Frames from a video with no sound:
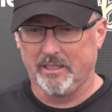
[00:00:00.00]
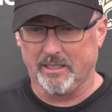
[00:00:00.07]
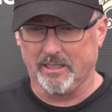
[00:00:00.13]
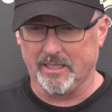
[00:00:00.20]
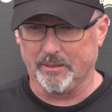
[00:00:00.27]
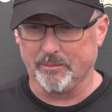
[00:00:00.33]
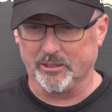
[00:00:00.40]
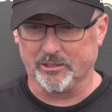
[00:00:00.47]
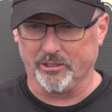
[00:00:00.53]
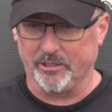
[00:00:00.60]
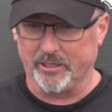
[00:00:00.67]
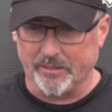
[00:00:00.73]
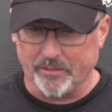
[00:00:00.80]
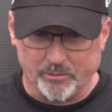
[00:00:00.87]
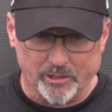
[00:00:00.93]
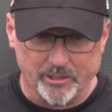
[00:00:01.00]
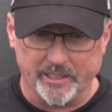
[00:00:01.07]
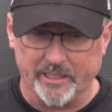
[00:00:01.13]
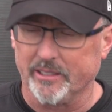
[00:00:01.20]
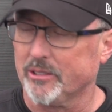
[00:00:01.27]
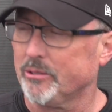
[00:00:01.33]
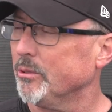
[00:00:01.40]
And so you never really
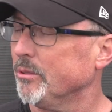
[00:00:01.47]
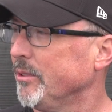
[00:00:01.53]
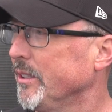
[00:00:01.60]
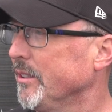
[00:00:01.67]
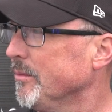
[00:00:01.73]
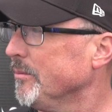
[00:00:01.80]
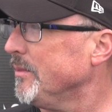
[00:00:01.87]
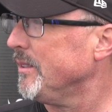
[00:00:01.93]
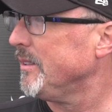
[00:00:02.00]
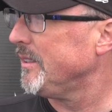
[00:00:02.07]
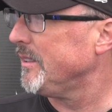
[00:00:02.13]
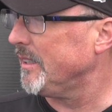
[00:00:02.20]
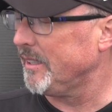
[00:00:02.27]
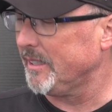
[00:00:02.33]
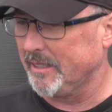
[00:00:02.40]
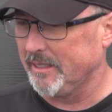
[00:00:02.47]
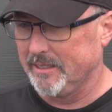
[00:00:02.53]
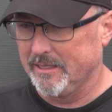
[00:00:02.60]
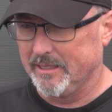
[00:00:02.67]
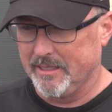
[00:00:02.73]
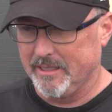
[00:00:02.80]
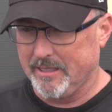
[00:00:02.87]
get into a rhythm.
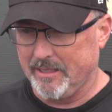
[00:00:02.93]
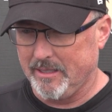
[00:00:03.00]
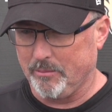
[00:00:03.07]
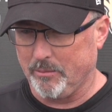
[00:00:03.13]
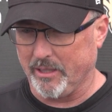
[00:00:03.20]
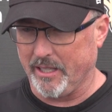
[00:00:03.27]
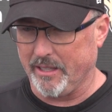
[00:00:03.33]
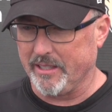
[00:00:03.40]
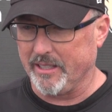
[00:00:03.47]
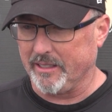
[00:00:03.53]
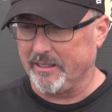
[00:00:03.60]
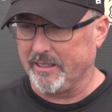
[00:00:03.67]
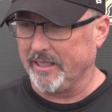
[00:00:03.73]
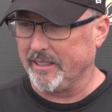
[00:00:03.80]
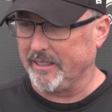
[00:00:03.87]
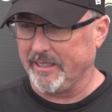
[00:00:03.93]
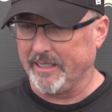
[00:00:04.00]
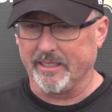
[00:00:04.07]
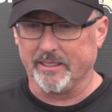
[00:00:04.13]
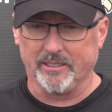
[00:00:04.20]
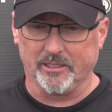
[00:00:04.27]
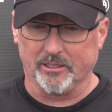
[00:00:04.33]
But I think that,
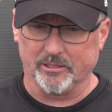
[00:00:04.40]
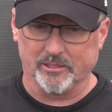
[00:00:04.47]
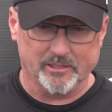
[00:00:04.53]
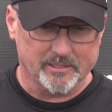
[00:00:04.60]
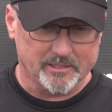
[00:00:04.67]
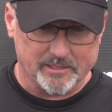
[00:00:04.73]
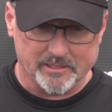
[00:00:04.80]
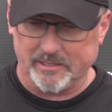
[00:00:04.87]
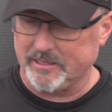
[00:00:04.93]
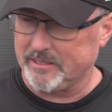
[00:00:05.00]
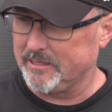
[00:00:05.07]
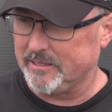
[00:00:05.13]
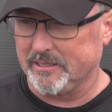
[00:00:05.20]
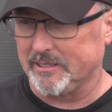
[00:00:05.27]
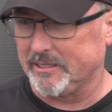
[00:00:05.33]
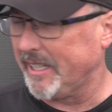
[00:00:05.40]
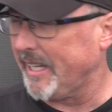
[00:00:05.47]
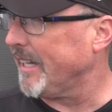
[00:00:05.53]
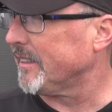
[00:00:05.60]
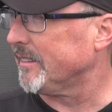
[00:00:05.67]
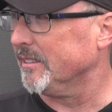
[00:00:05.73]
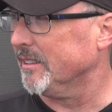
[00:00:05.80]
again, you know,
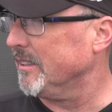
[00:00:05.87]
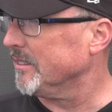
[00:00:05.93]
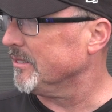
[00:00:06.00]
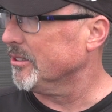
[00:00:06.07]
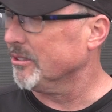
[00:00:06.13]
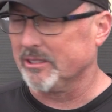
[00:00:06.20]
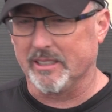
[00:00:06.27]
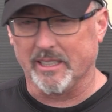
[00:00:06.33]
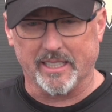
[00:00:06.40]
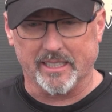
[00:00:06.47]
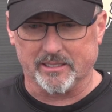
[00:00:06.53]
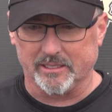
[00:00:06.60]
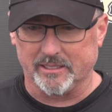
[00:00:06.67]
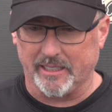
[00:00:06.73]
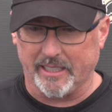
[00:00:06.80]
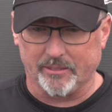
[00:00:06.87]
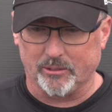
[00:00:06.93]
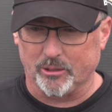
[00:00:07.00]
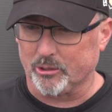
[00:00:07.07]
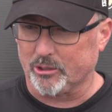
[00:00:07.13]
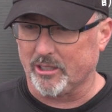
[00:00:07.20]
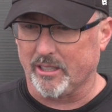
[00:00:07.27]
Zach, Doug, those guys, and Dan
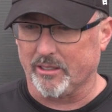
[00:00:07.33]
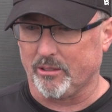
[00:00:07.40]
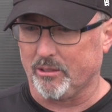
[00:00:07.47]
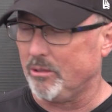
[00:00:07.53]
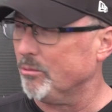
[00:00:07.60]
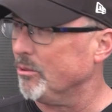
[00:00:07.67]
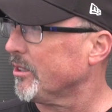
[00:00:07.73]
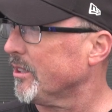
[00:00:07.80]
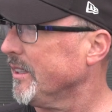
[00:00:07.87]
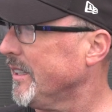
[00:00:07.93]
Rochard, they're all working